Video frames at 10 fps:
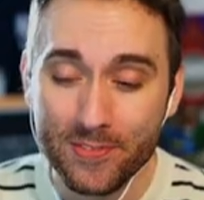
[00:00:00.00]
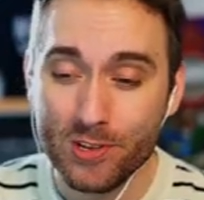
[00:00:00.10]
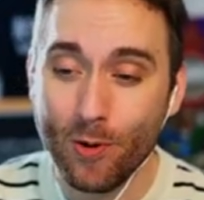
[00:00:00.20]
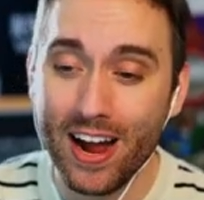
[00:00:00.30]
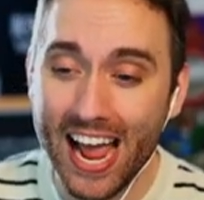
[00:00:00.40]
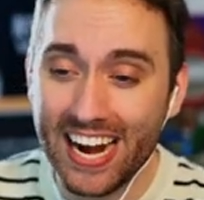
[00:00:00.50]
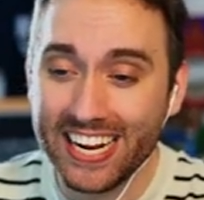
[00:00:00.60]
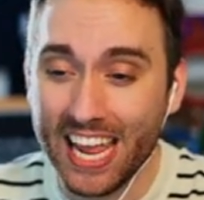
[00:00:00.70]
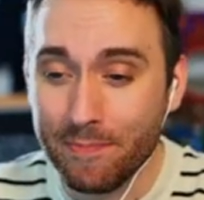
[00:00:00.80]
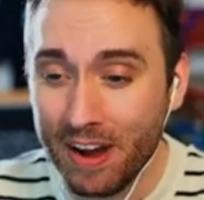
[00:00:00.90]
So I had to
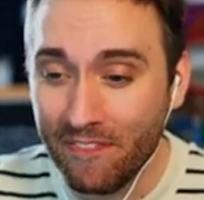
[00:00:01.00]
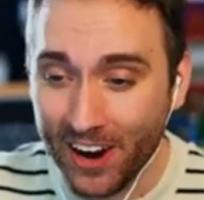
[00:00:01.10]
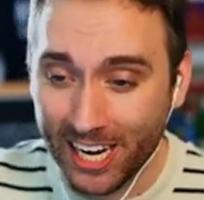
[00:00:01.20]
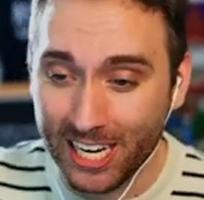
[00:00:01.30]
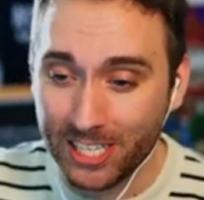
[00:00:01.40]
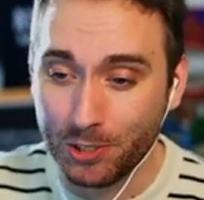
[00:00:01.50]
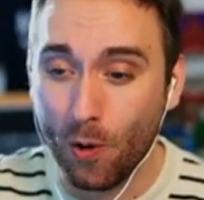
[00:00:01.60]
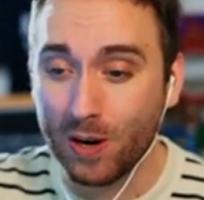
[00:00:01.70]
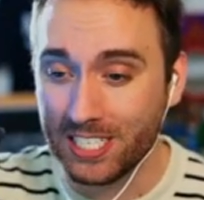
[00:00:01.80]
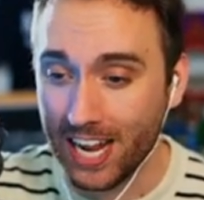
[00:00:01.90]
get my fucking
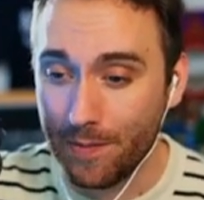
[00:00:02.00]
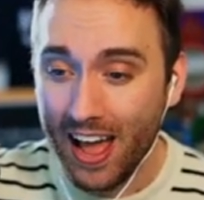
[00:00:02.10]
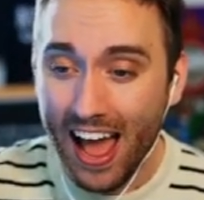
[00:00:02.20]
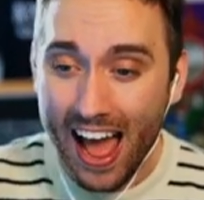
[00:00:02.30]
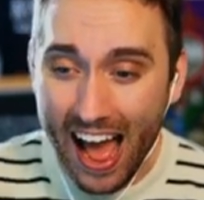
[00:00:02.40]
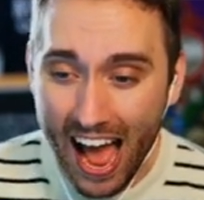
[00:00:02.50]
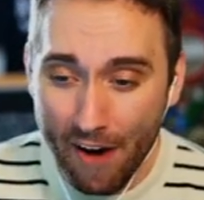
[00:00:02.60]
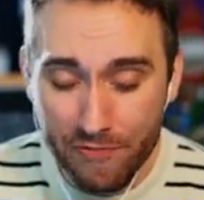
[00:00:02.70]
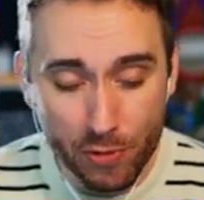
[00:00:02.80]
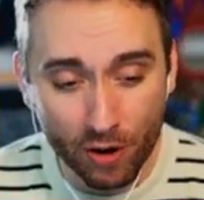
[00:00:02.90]
controller set up.
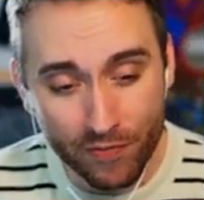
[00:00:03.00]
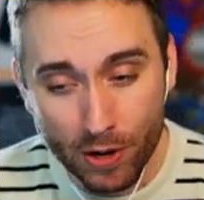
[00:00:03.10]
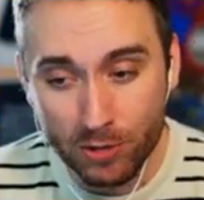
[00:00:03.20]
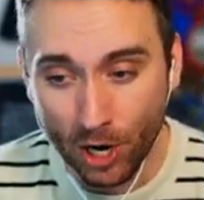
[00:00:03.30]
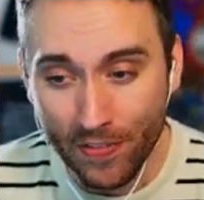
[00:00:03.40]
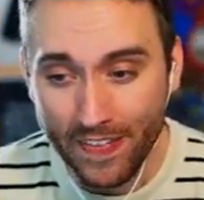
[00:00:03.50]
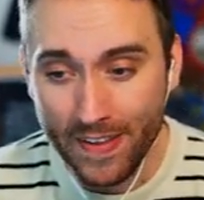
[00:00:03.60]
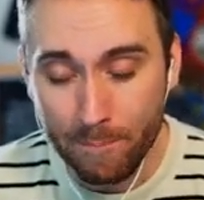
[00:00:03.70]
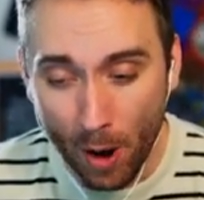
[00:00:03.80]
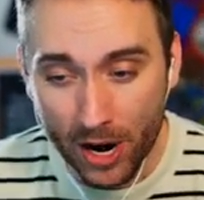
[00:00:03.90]
Half the reviews are that
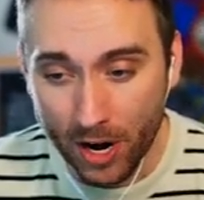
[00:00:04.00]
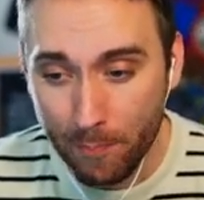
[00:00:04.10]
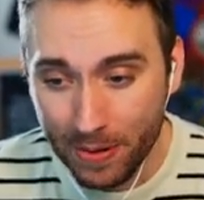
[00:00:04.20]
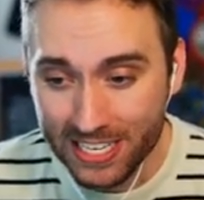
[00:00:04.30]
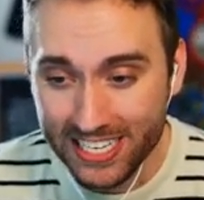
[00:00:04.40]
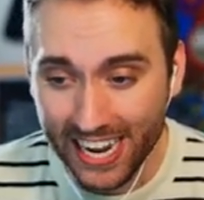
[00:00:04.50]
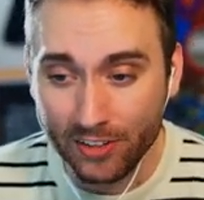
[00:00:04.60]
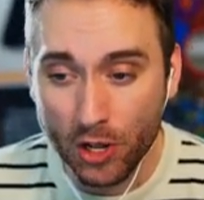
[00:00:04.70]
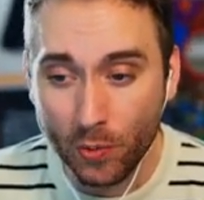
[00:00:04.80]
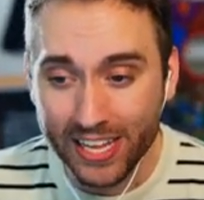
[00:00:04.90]
they bought it on PC and
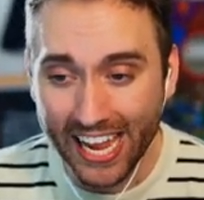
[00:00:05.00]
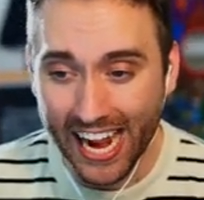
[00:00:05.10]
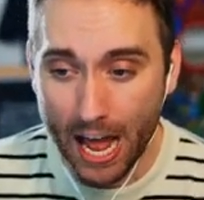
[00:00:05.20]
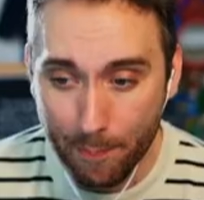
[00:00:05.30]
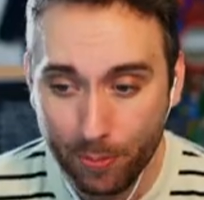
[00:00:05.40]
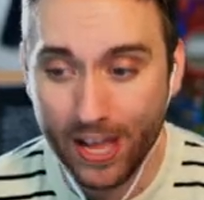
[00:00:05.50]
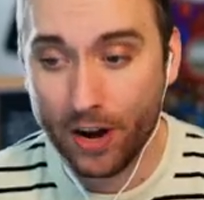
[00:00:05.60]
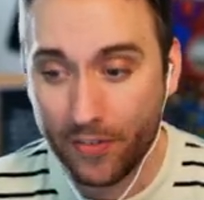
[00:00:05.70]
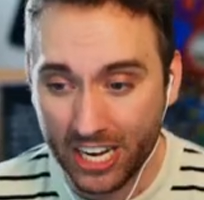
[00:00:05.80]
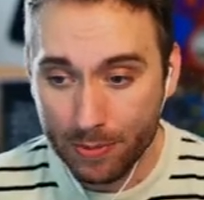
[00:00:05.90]
literally cannot play it
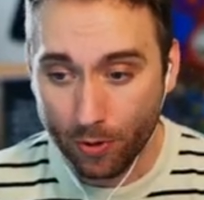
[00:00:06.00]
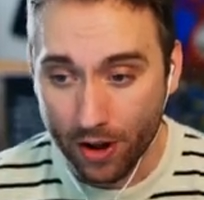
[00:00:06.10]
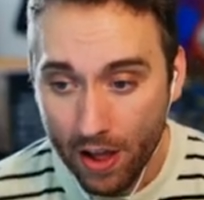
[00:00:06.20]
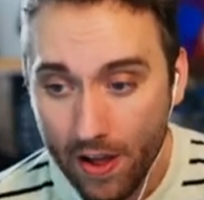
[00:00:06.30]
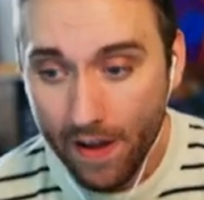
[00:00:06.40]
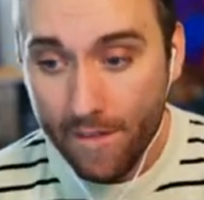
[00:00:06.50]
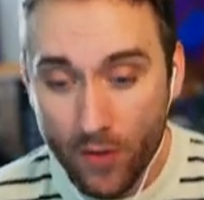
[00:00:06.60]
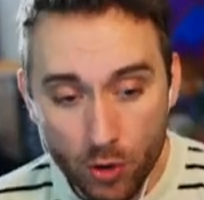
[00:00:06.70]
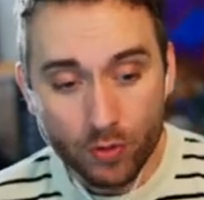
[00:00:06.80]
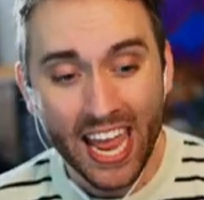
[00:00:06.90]
on their keyboard.
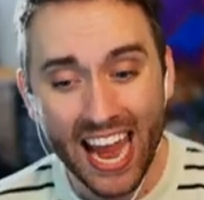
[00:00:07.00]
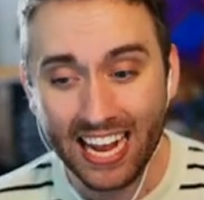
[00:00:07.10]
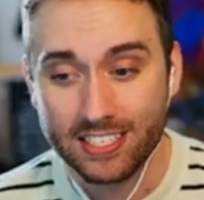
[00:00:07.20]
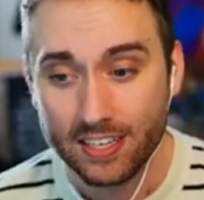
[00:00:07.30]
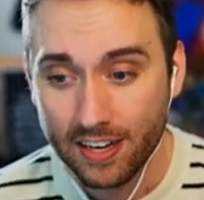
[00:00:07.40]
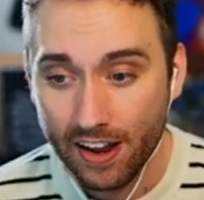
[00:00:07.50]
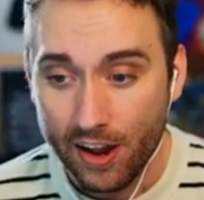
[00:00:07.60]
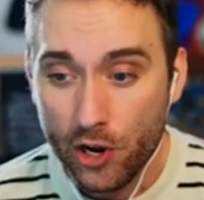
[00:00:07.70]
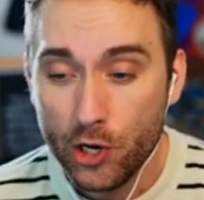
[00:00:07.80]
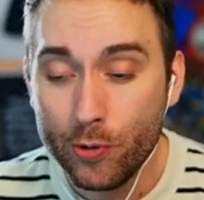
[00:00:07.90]
No, you can't.
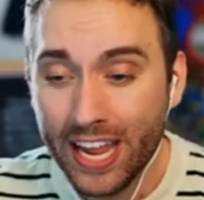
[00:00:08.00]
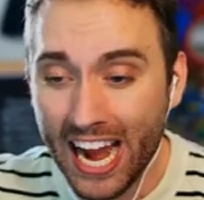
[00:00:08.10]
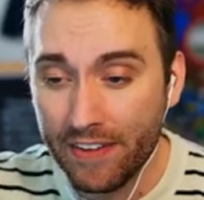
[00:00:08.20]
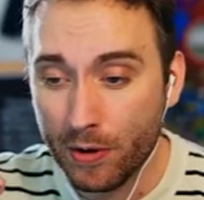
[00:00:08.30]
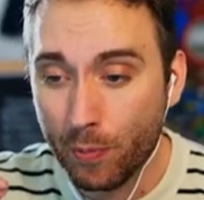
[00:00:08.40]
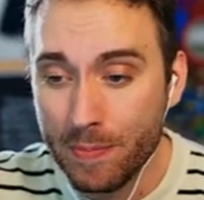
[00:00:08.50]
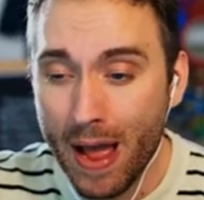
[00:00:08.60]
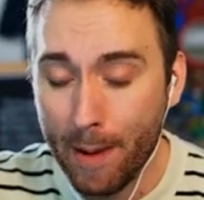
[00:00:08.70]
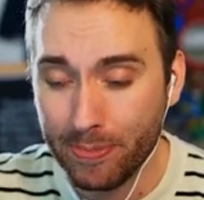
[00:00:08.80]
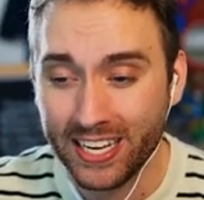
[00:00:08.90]
You can't even
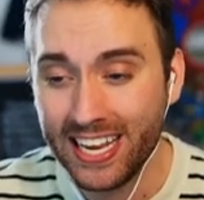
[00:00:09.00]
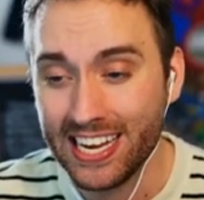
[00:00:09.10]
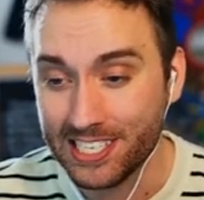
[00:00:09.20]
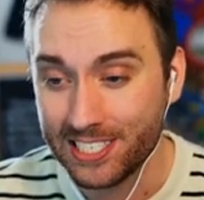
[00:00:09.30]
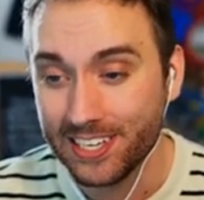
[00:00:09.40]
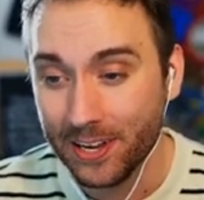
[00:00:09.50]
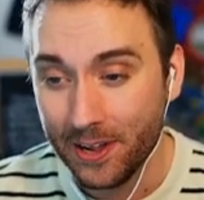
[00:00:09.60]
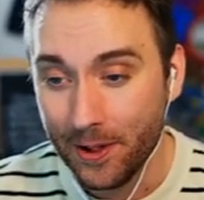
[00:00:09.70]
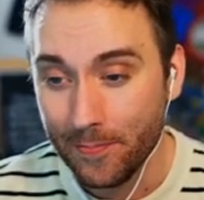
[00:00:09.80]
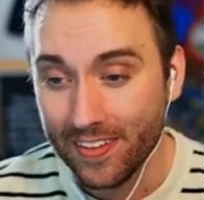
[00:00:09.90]
remap the keys.
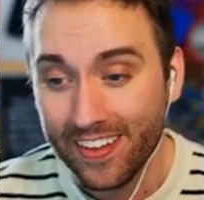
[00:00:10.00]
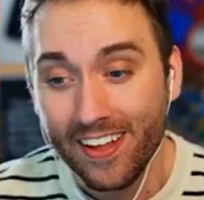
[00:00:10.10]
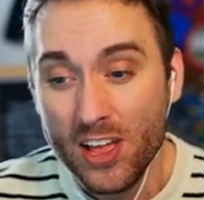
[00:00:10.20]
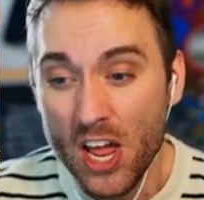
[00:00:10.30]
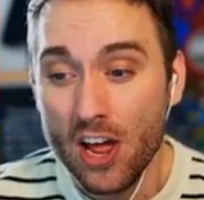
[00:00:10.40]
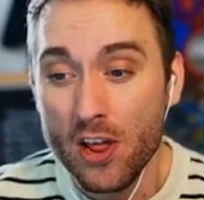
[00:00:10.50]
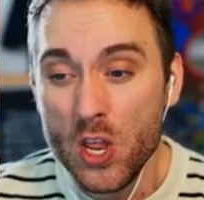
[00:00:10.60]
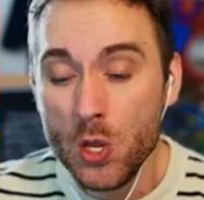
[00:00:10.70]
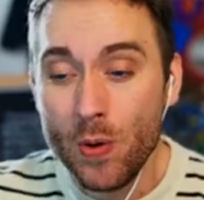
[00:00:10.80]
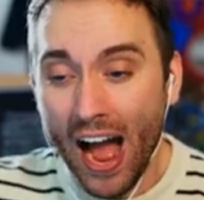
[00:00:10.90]

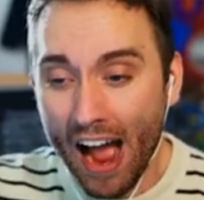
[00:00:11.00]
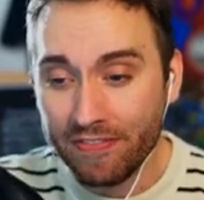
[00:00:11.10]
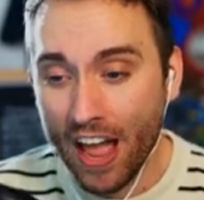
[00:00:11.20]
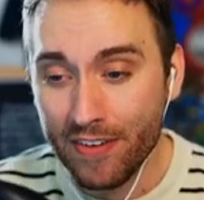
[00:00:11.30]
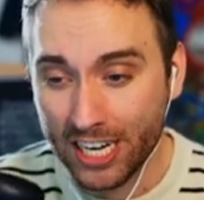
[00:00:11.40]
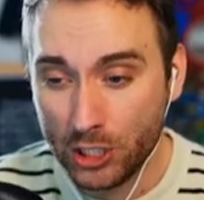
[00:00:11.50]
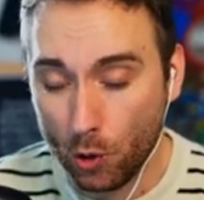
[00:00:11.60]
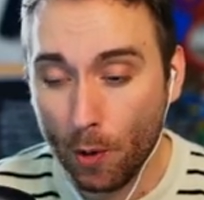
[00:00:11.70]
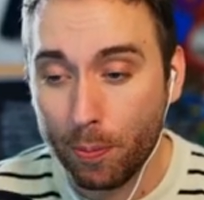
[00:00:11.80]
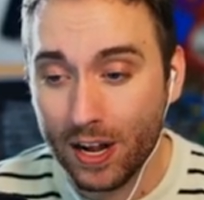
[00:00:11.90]
You have to have a
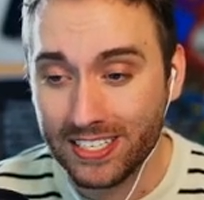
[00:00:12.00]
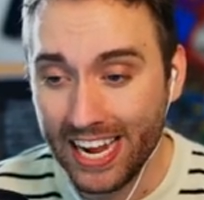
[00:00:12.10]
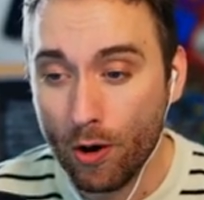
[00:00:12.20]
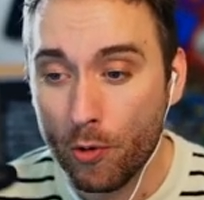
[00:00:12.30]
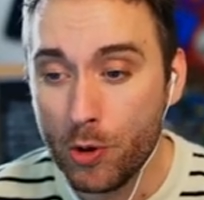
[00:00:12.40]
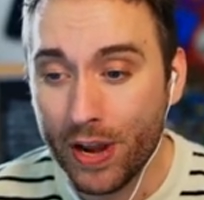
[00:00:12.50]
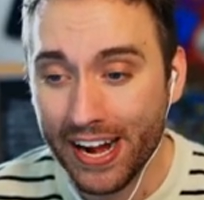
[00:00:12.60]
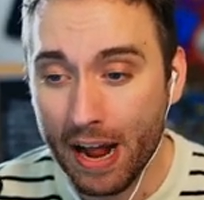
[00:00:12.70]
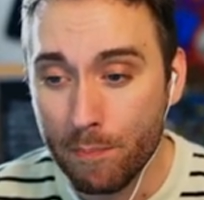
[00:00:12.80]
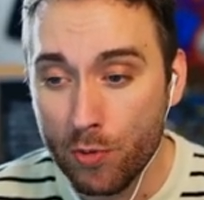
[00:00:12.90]
controller plugged in or you
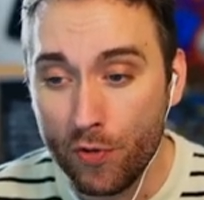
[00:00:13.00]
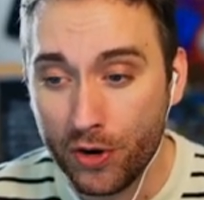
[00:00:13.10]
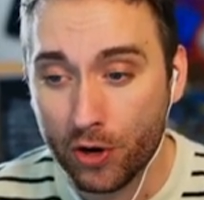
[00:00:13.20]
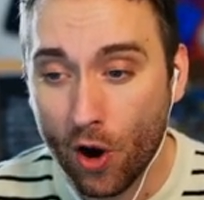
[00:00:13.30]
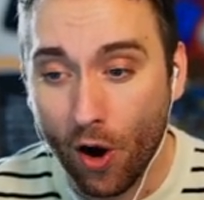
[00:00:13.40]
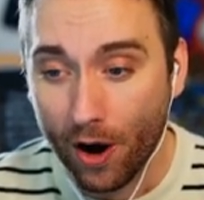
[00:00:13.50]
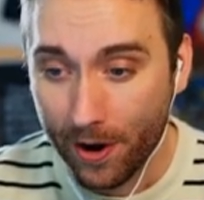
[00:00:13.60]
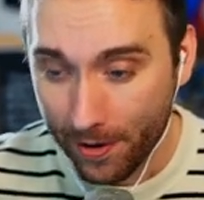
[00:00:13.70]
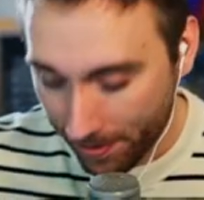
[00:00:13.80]
cannot move your car.